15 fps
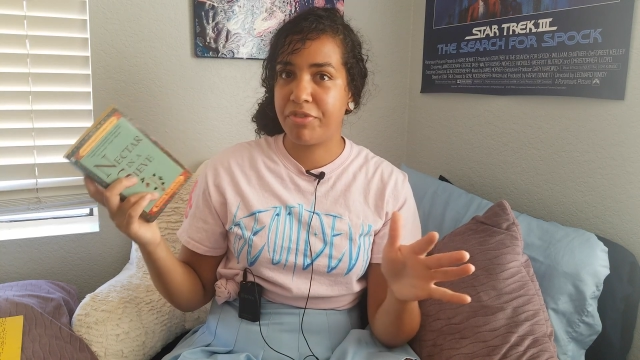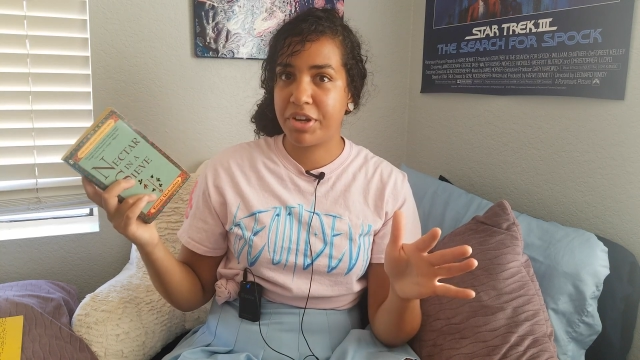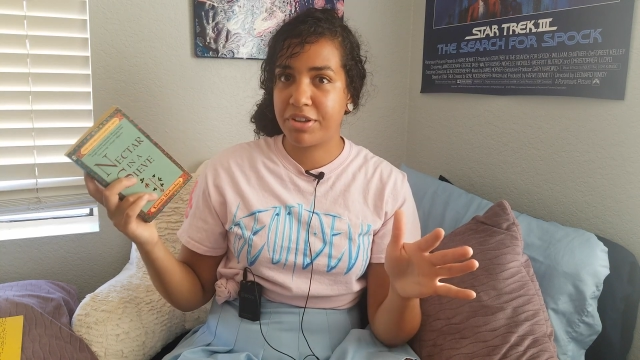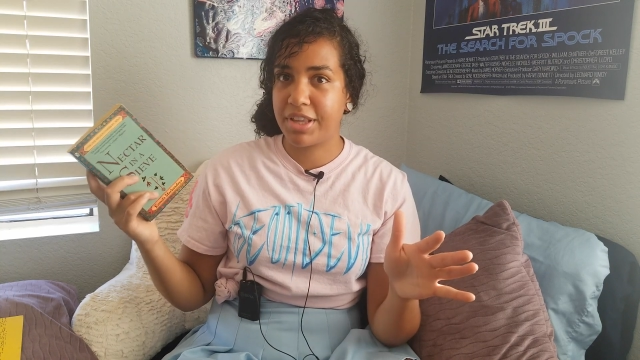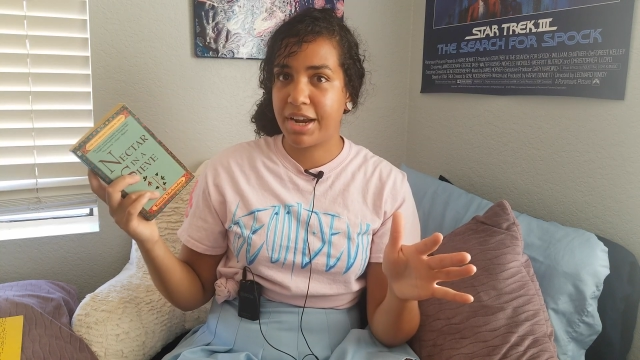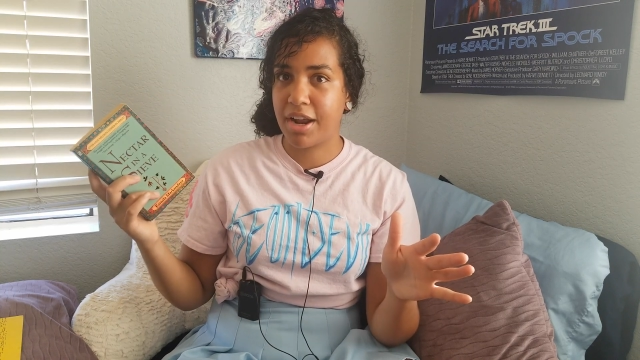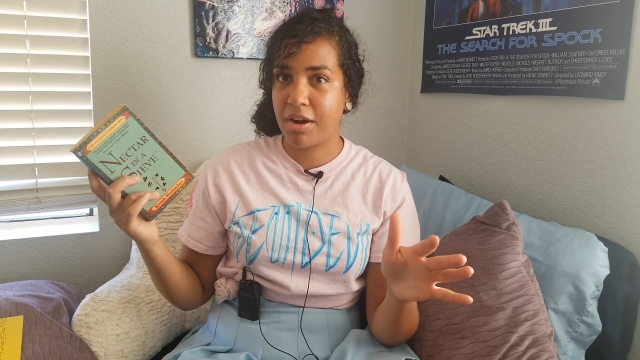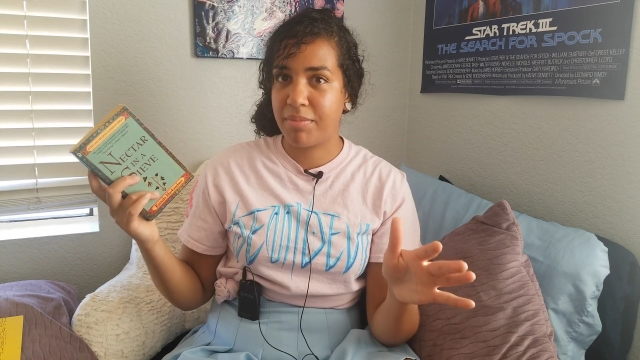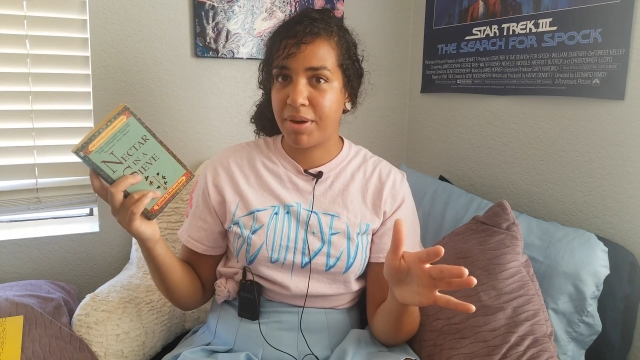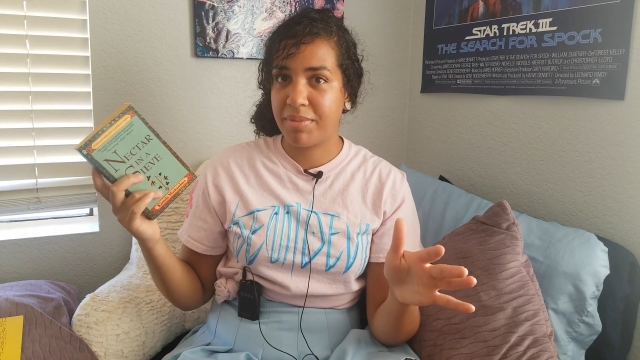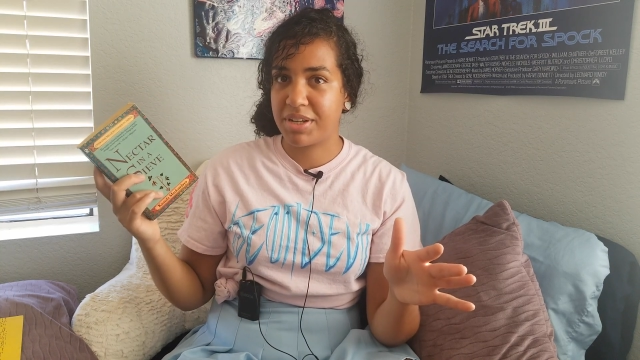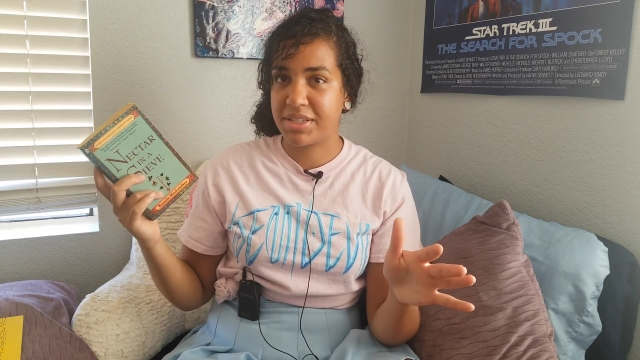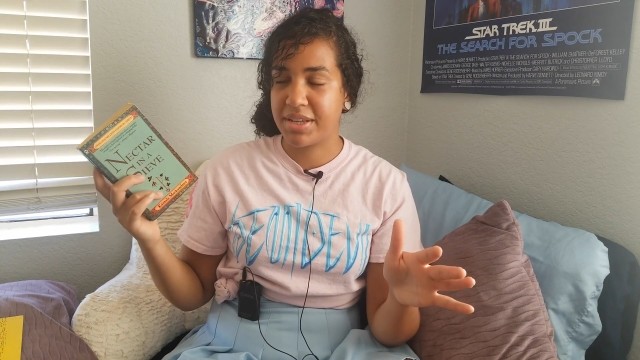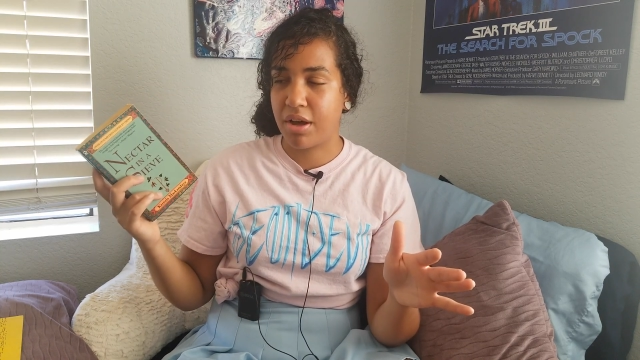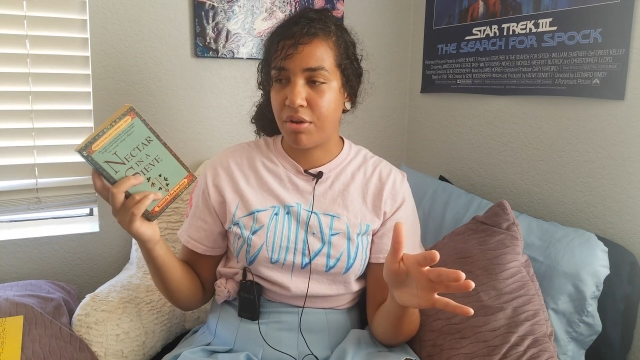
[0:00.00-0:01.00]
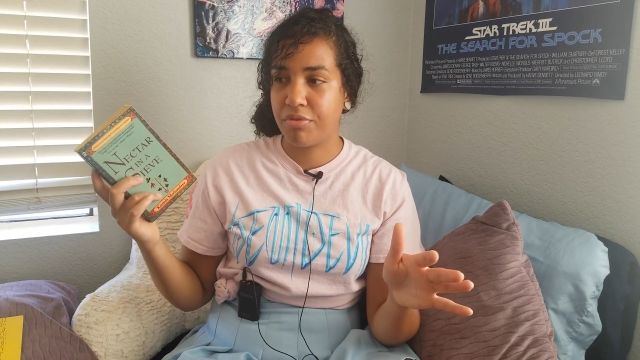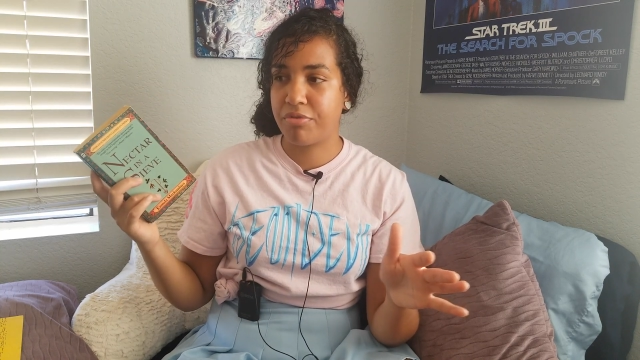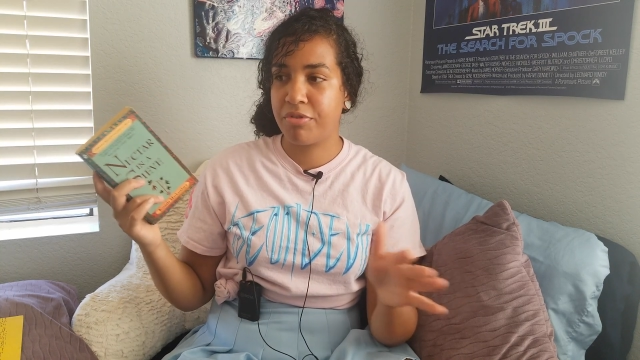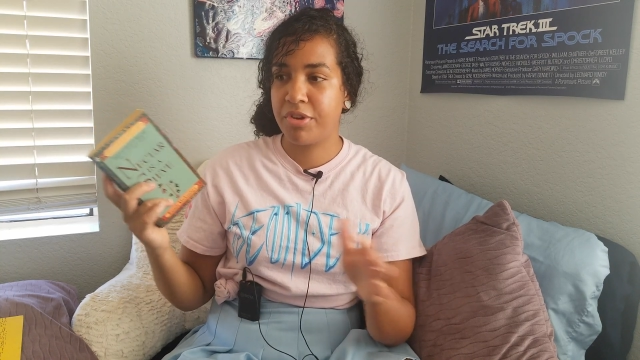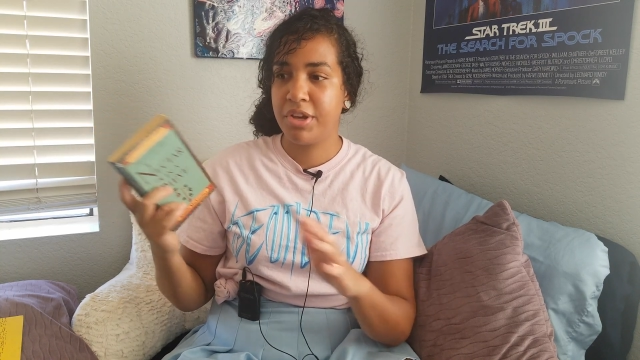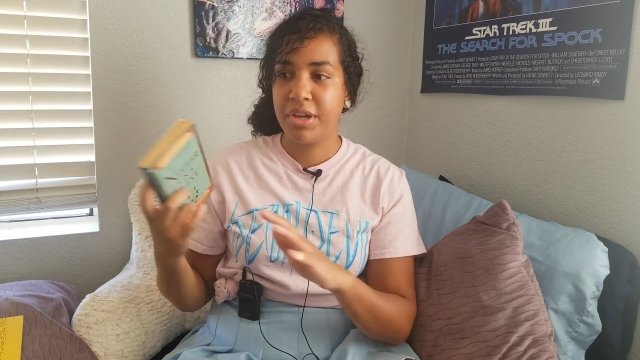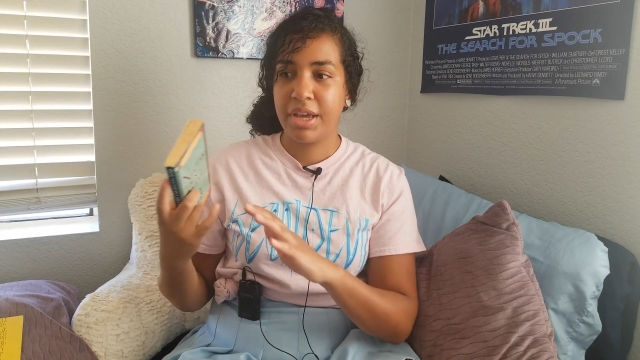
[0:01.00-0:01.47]
figured that out about
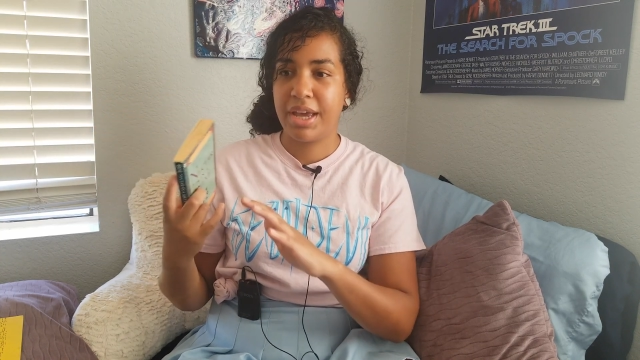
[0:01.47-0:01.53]
myself.